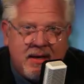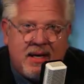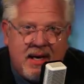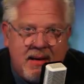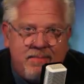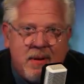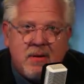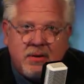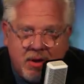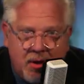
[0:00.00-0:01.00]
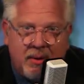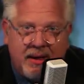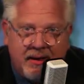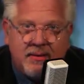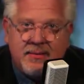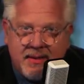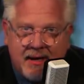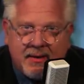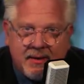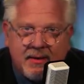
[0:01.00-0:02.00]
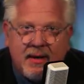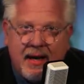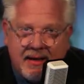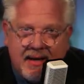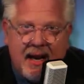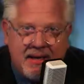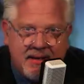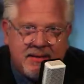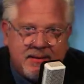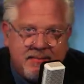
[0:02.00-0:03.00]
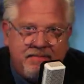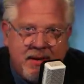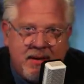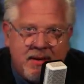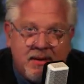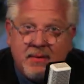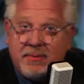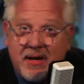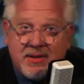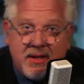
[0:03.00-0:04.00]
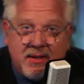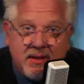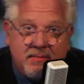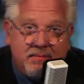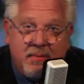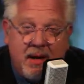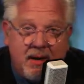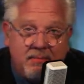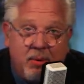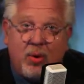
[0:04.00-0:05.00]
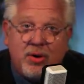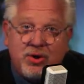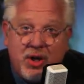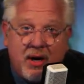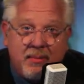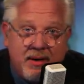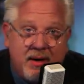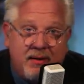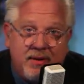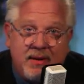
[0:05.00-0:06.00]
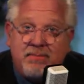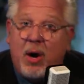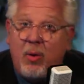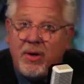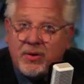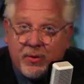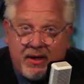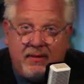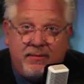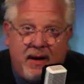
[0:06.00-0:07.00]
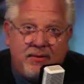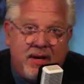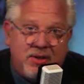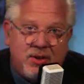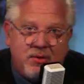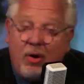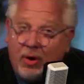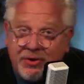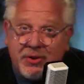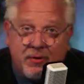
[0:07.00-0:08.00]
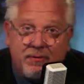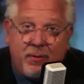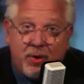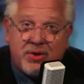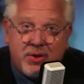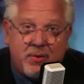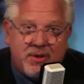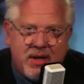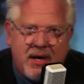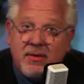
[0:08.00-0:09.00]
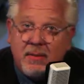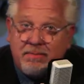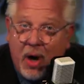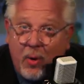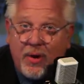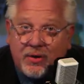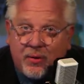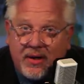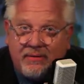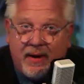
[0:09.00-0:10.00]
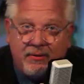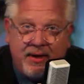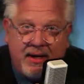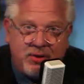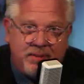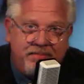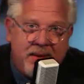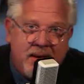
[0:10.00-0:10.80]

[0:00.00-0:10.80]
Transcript: Keep going, Tucker and Candace. The president and, and board chairman of the Poetry Foundation also forced to resign. The Poetry Foundation.